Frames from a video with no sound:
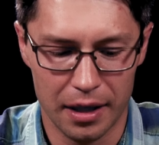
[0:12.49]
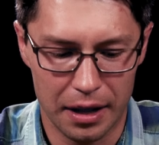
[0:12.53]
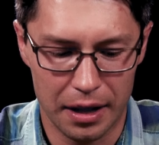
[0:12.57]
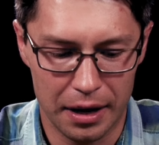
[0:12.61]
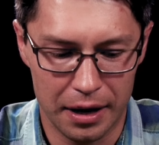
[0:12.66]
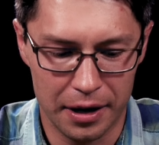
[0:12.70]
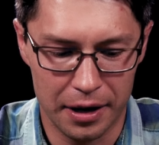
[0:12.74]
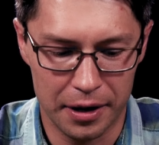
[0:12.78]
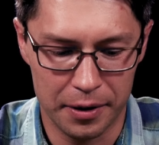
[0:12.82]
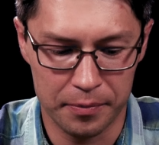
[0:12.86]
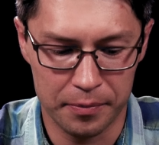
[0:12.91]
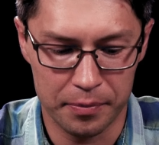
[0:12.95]

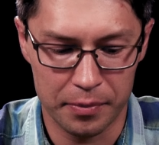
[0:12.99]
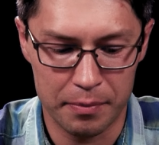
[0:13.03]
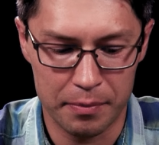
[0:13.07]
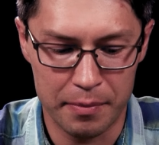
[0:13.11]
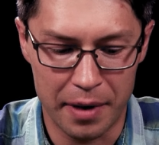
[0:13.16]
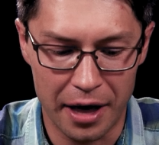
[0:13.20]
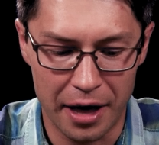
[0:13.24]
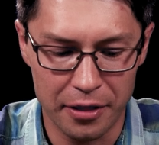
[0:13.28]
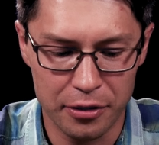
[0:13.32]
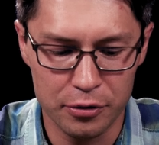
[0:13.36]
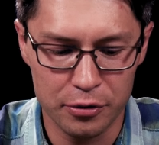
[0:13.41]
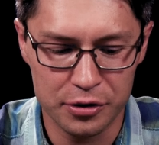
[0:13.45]

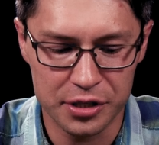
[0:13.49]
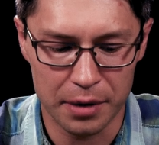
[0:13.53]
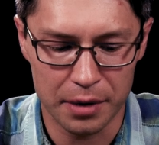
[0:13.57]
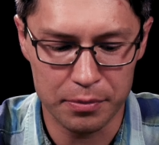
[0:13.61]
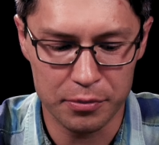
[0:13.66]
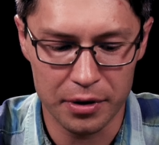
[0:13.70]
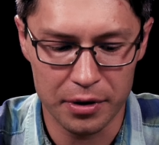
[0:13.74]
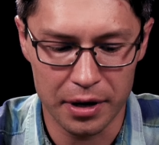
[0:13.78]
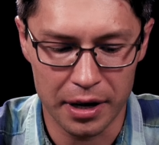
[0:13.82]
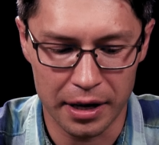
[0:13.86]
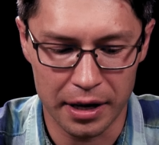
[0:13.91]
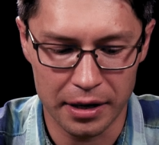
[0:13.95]
Matthew
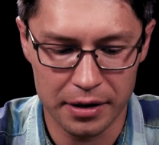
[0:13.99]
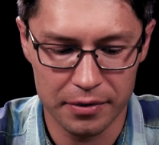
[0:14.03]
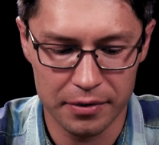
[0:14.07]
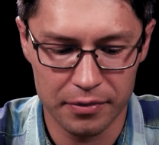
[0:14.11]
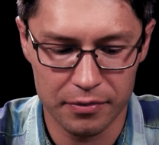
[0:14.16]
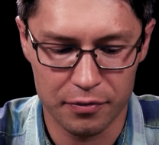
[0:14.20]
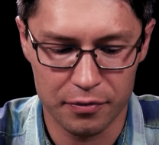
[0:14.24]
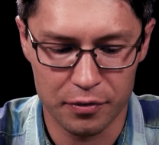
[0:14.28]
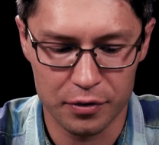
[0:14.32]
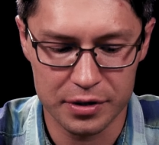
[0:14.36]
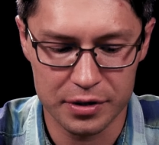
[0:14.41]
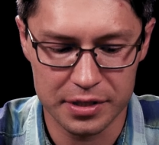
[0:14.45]
chapter 8,
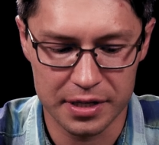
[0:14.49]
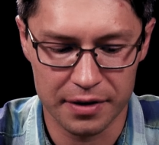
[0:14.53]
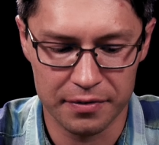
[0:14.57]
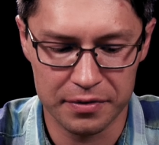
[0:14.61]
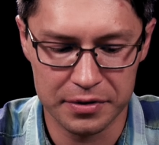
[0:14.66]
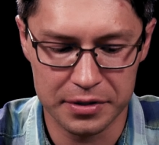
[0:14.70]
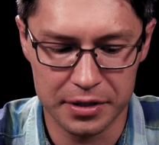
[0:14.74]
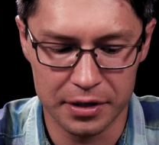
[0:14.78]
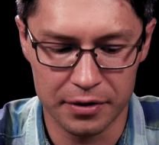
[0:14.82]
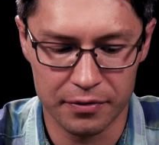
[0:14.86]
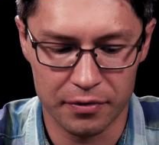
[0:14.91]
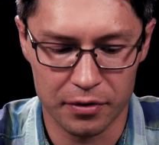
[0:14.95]
first
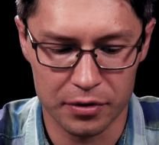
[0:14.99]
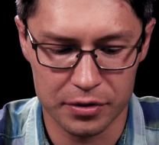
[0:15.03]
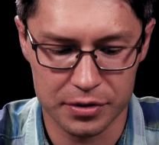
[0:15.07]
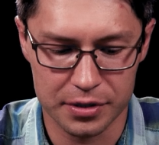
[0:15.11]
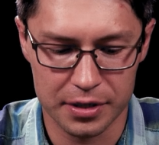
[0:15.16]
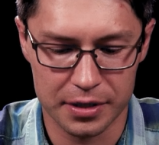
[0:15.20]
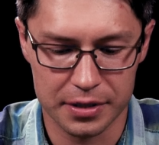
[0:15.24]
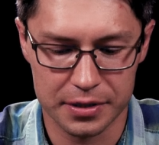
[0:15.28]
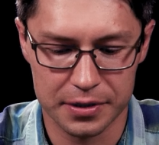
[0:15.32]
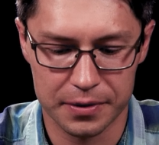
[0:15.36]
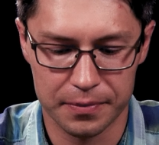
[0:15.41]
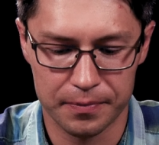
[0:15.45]
17
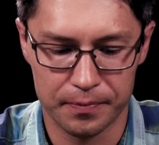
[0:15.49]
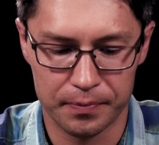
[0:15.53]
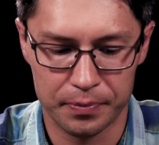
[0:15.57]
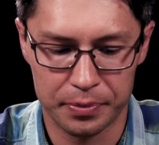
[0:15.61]
verses.